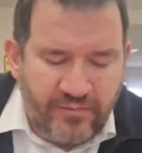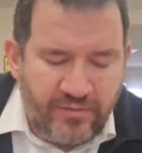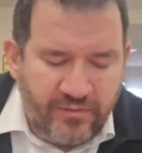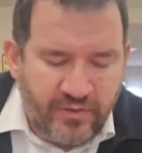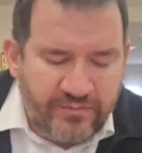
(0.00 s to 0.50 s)

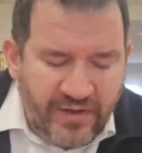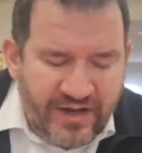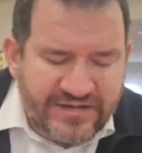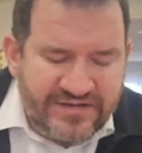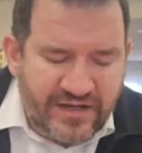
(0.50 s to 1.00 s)
But with
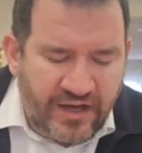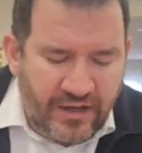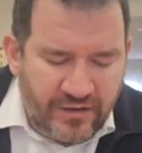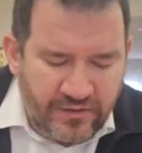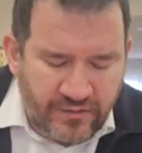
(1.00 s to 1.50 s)

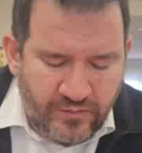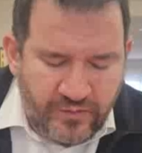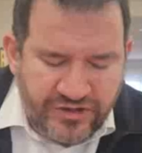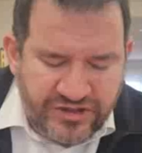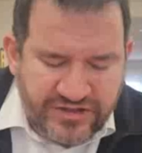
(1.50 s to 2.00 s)
Maisa,
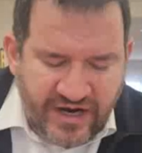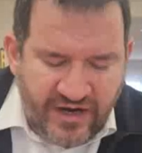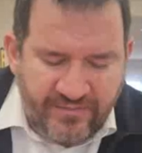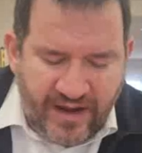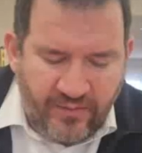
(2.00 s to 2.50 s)
we just
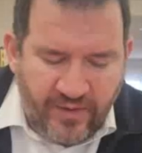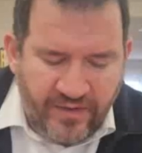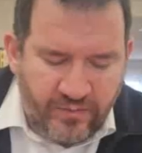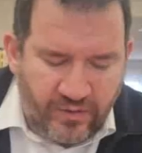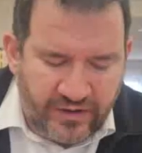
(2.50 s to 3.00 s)
care about where
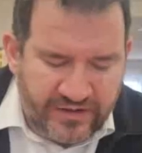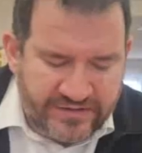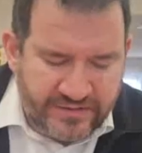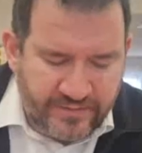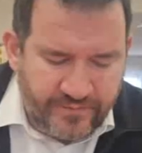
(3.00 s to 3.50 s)
the wall
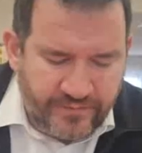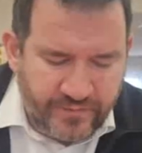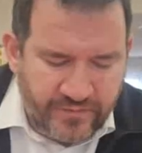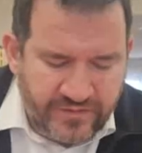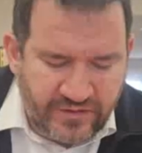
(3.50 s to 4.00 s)
is.
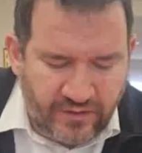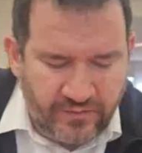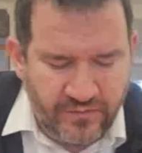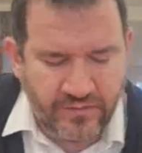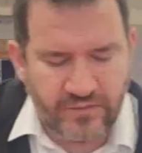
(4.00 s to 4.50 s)

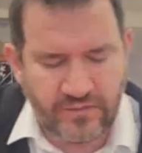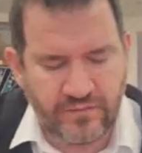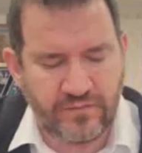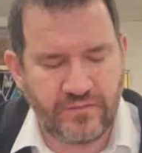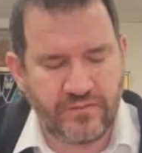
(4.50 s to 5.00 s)
So
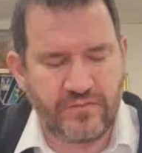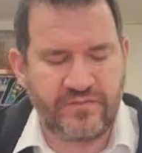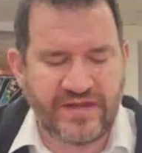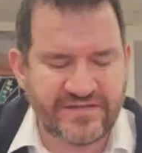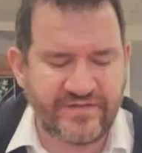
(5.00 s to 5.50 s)

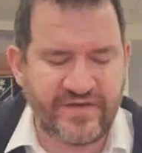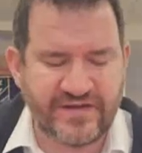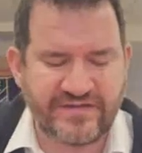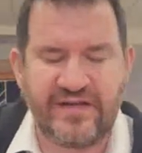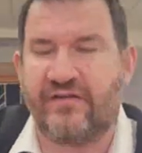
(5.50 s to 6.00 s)
that's the
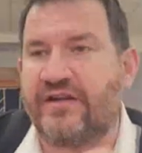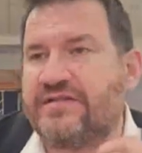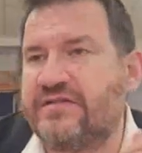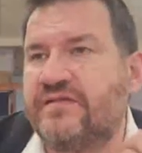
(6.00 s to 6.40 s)
first tiras.